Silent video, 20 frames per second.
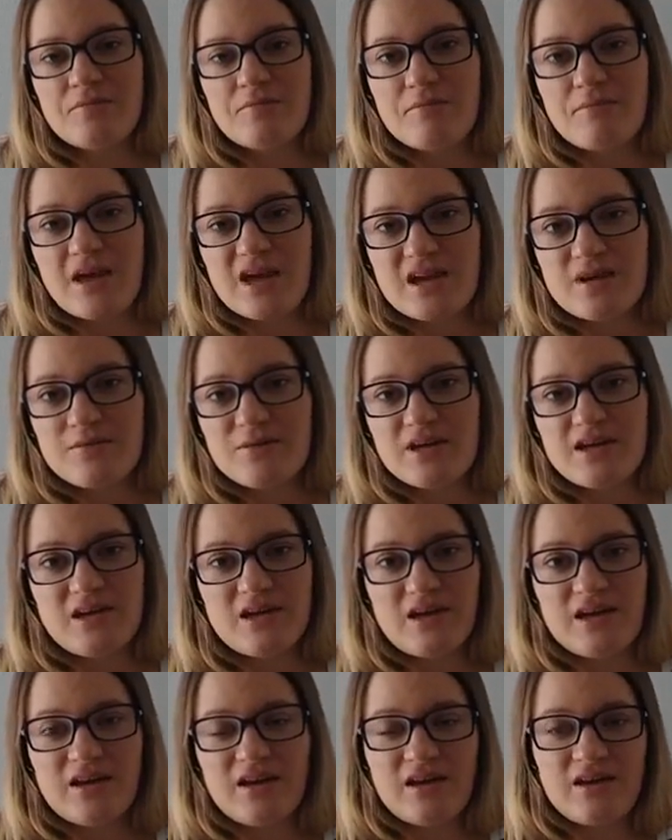
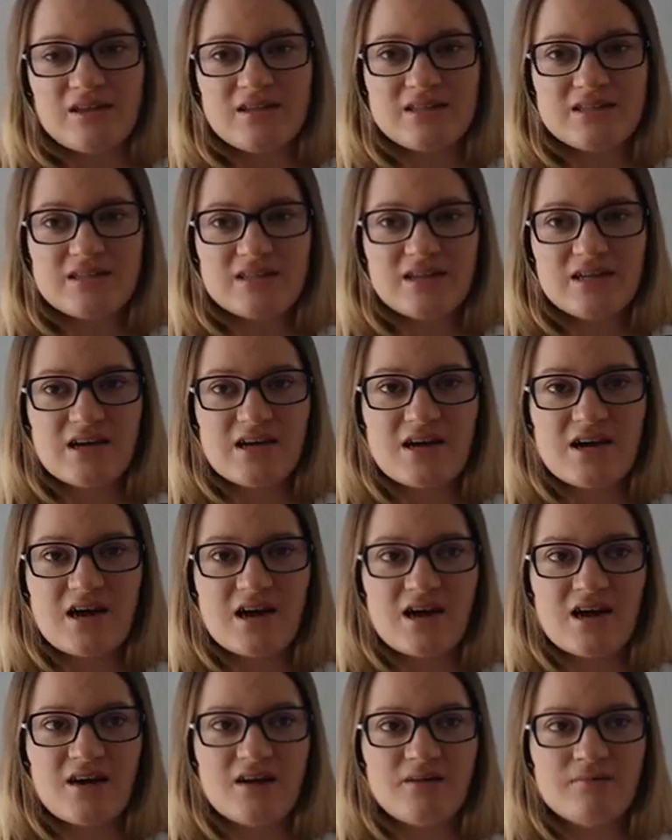Maybe it's
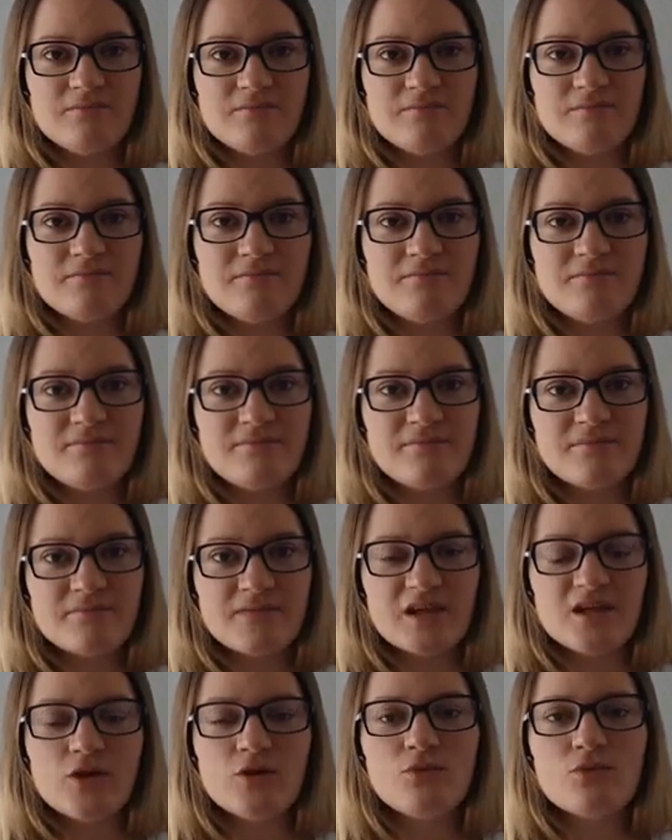
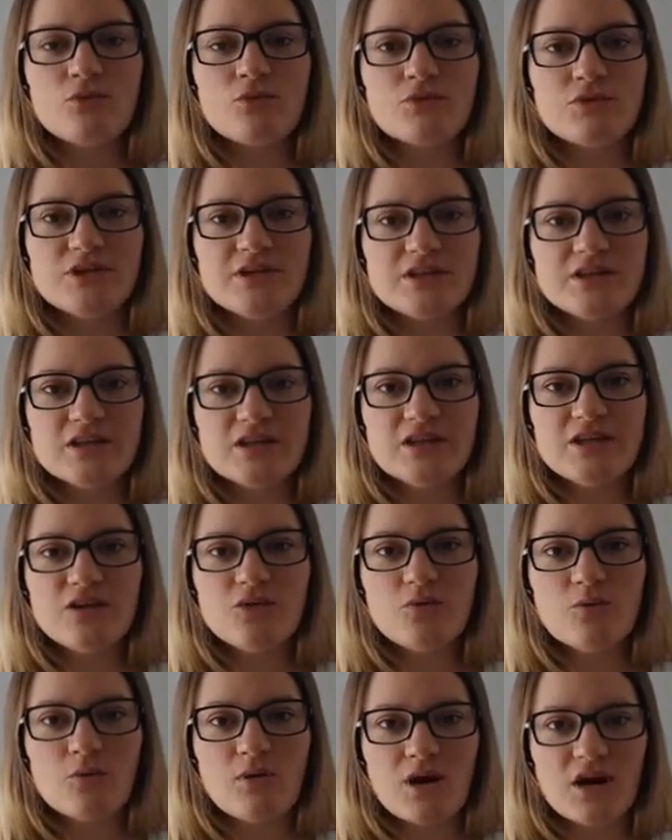that you
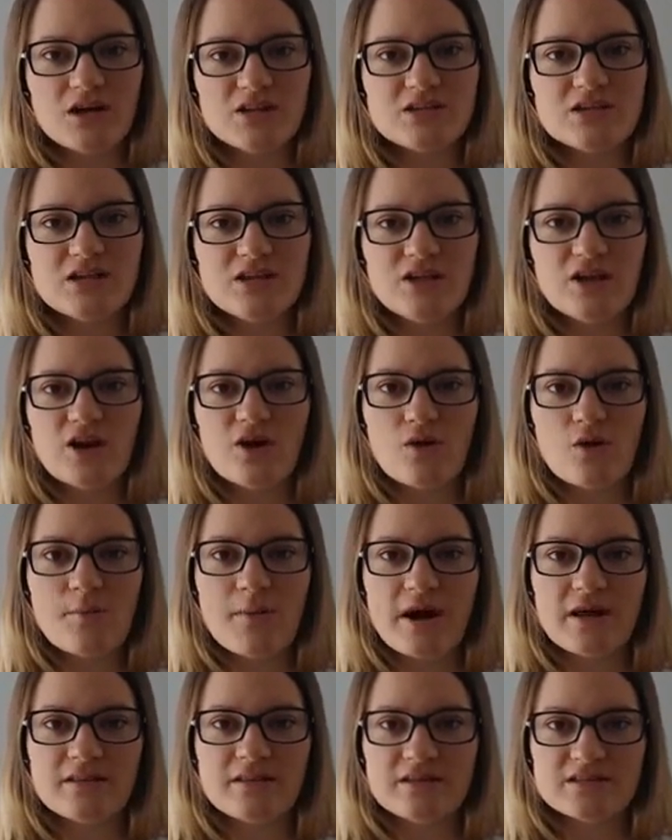really want to know
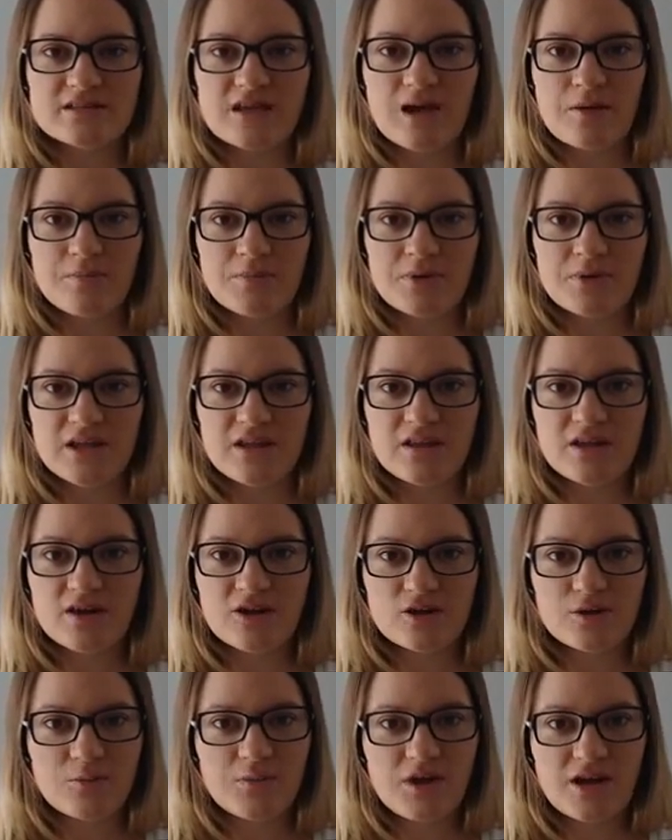about this company that
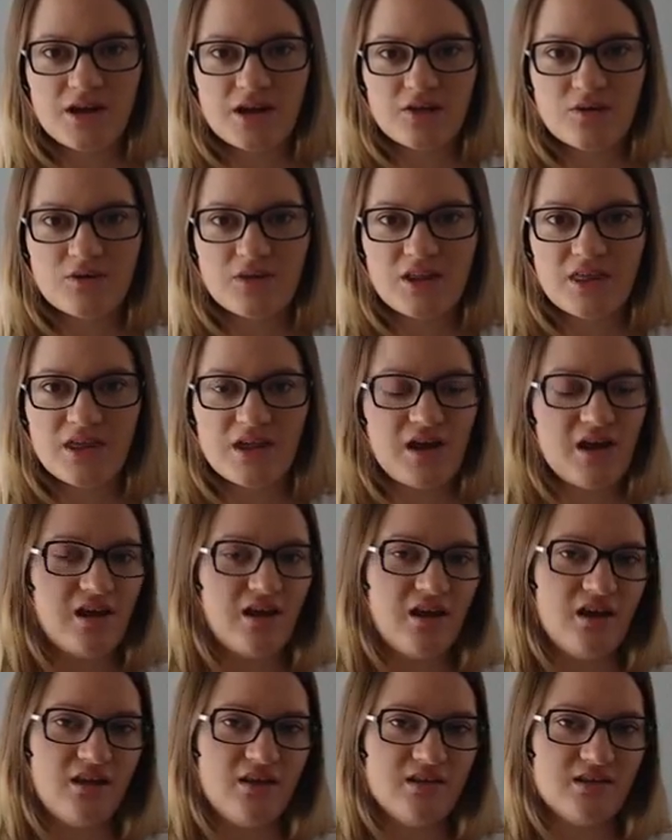you're applying with
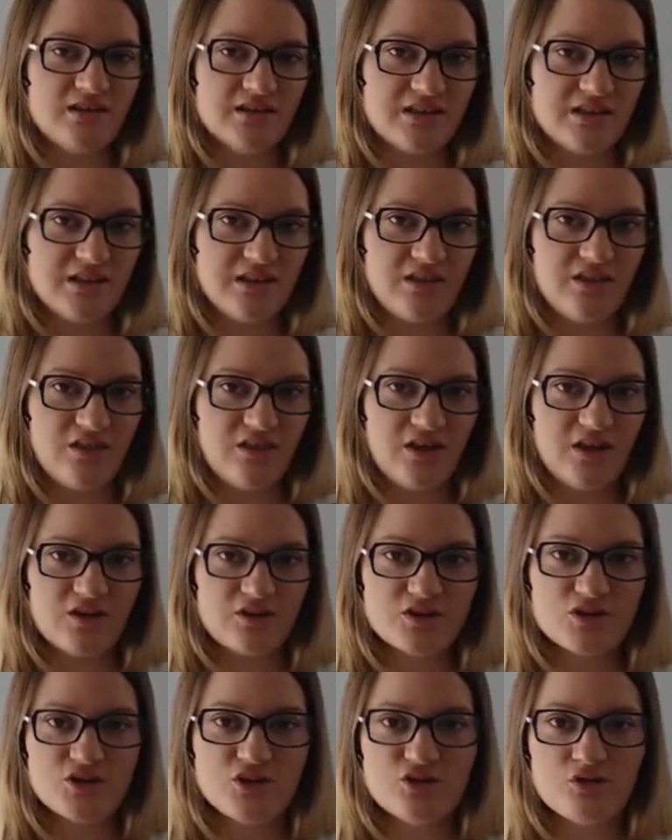and
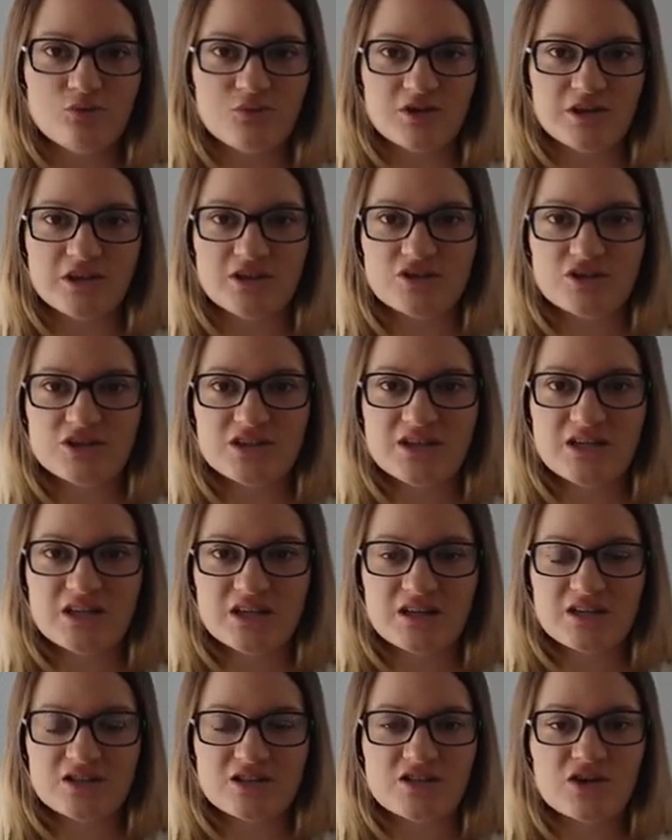they're super
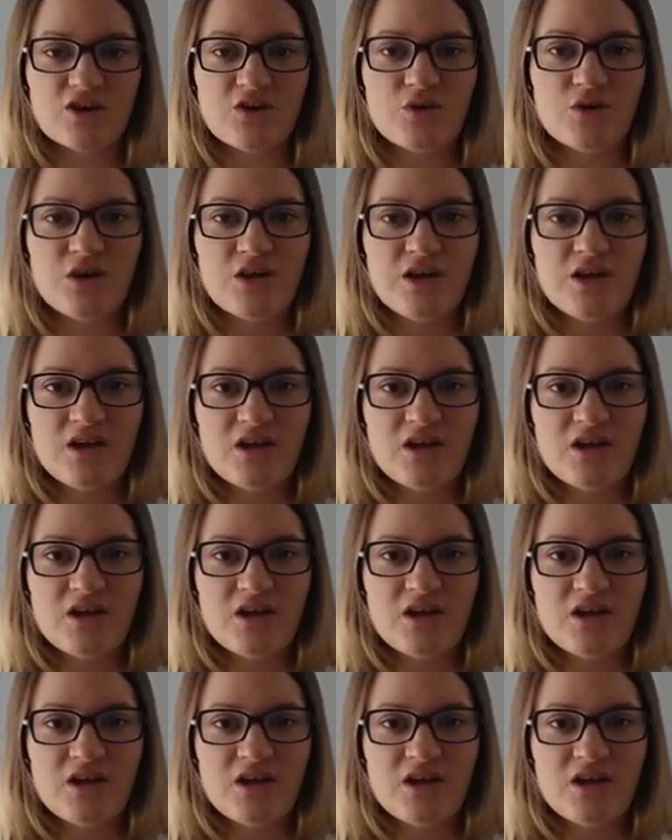interesting, and so